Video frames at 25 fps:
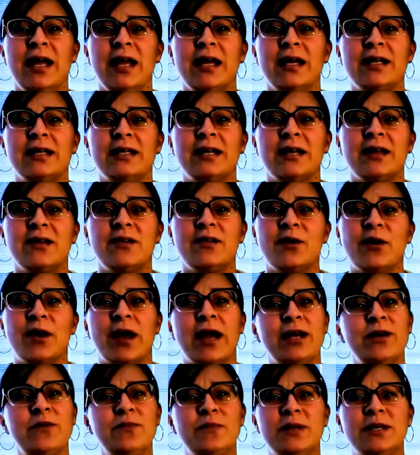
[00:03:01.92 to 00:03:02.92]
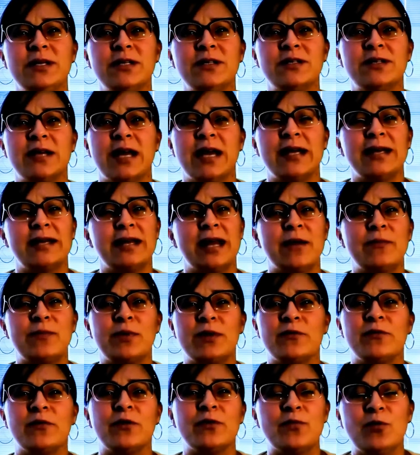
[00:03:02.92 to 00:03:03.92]
And their enemies had not
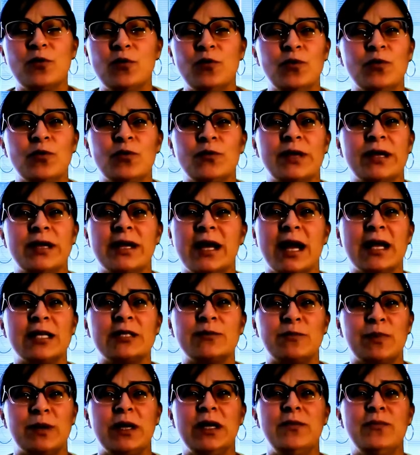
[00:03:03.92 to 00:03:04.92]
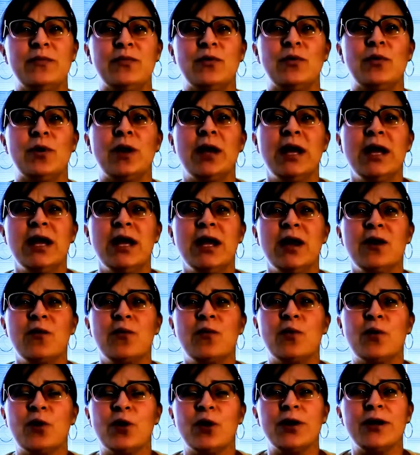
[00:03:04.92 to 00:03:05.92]
been removed, and God's people
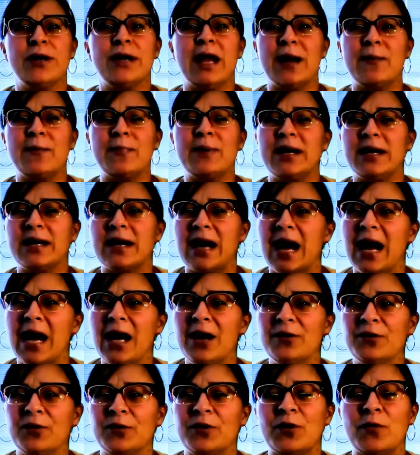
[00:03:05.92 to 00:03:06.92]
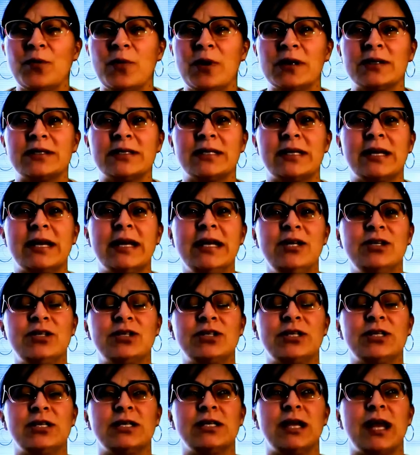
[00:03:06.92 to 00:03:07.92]
were not being honored amongst a
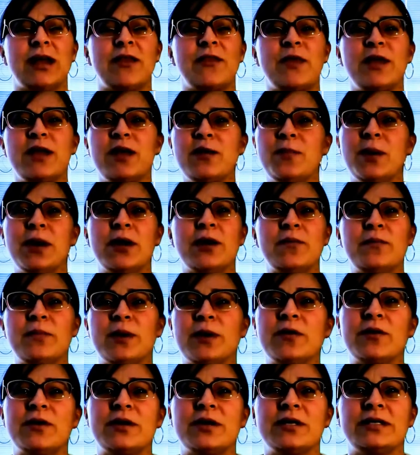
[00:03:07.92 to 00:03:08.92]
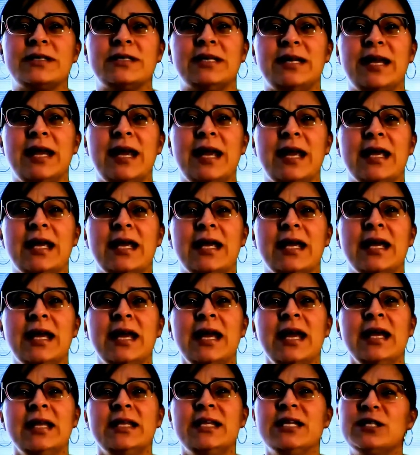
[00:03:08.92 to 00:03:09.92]
nation. I think about America today.
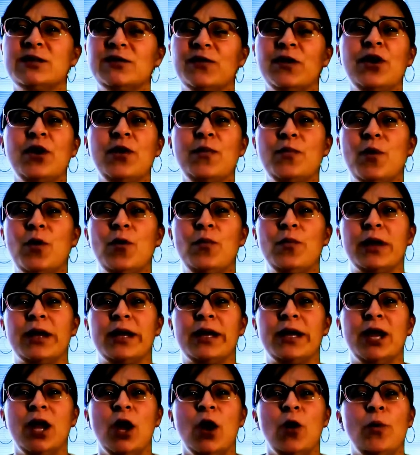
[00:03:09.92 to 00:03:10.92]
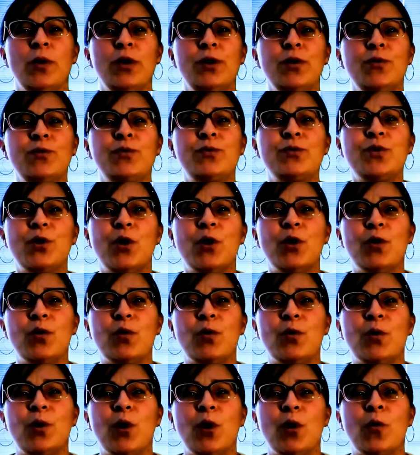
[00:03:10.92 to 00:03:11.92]
This very moment, we don't
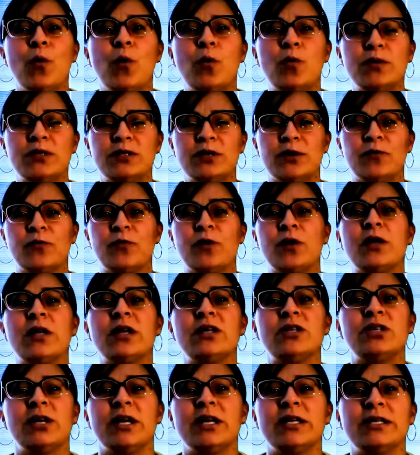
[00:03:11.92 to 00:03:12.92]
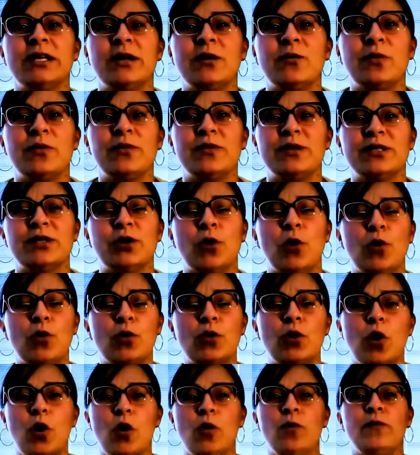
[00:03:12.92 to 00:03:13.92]
know what was the real agenda with this whole
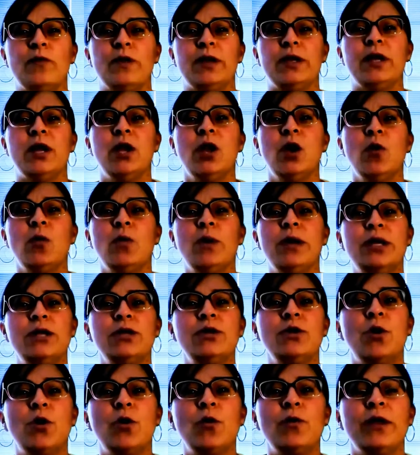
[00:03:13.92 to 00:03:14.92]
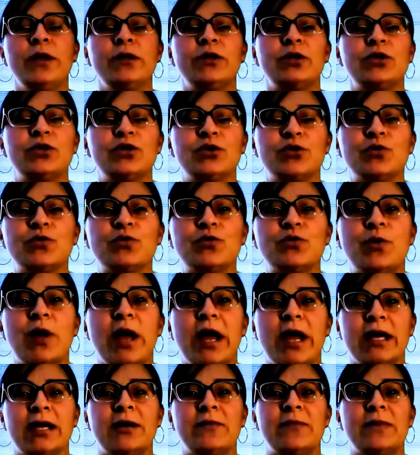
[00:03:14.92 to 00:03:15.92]
COVID. We know that the true
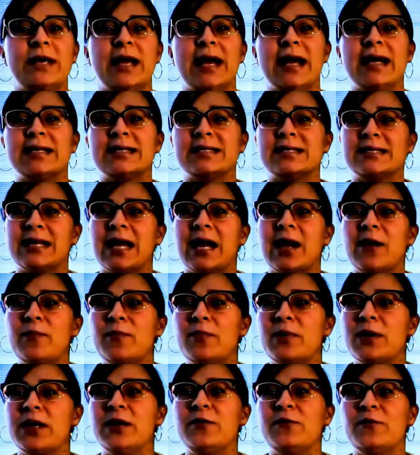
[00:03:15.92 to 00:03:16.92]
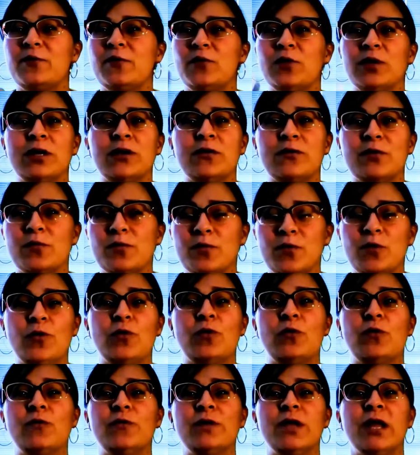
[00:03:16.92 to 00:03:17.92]
enemy has not been fully
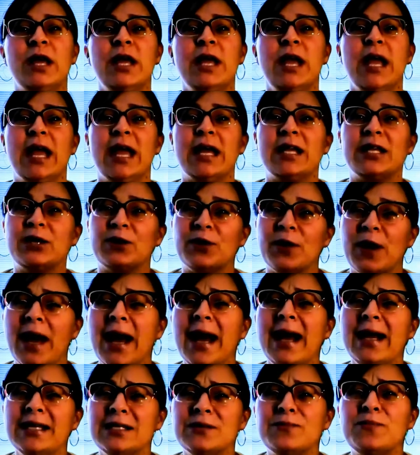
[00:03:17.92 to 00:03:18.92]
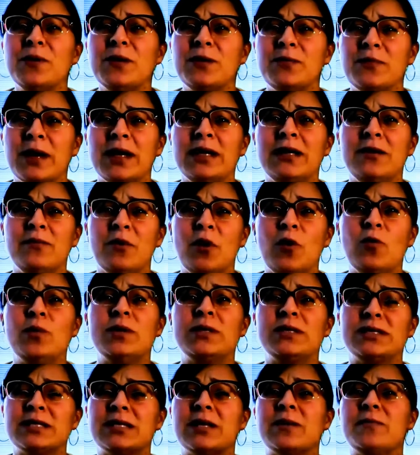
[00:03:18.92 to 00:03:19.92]
removed. And there has been many
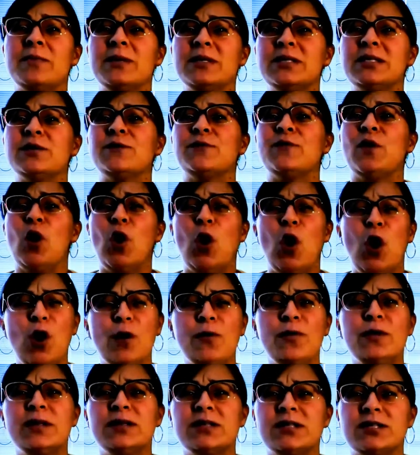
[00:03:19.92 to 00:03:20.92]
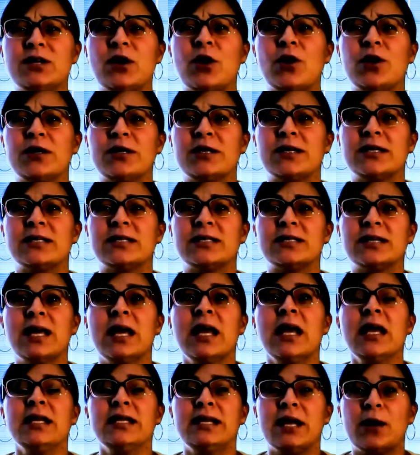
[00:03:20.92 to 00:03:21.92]
moments in the midst of all this darkness
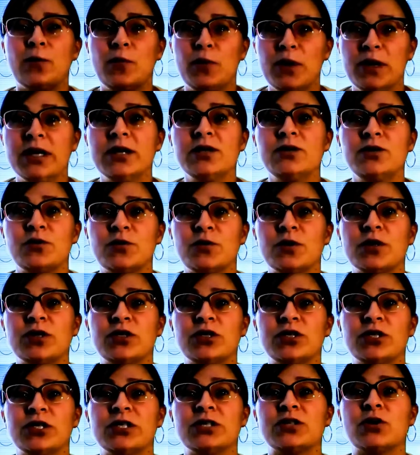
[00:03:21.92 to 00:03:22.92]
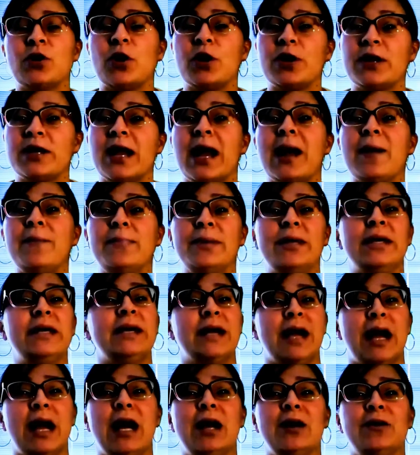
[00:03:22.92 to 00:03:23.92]
that we as Christians are not
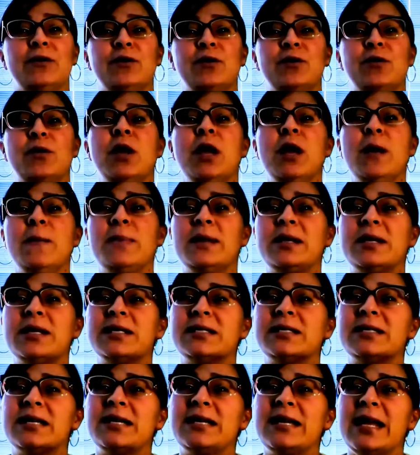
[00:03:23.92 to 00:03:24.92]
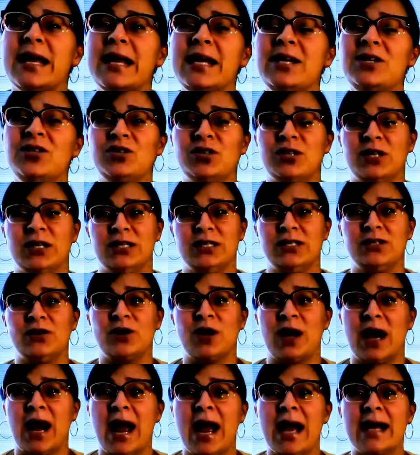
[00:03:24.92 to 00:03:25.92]
being honored because the nations
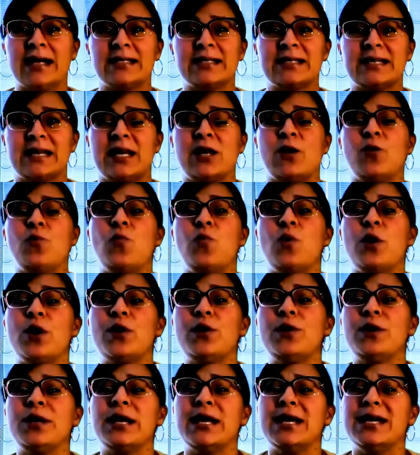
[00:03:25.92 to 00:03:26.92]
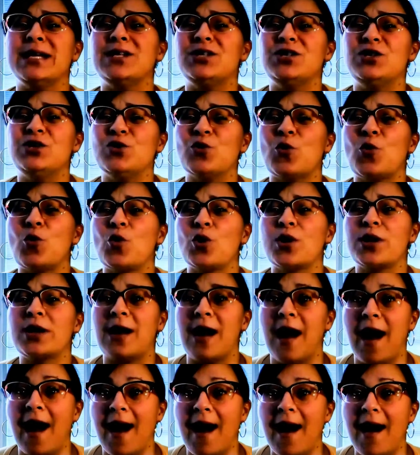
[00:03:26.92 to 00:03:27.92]
are asking, "Where is your
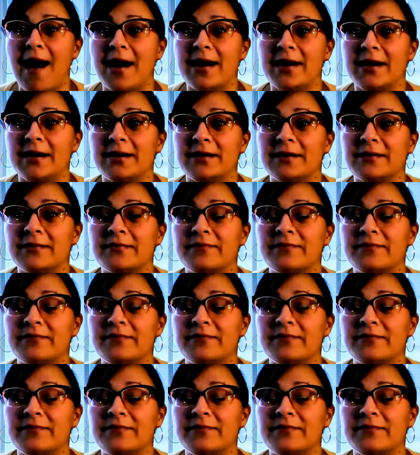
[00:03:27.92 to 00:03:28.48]
God?"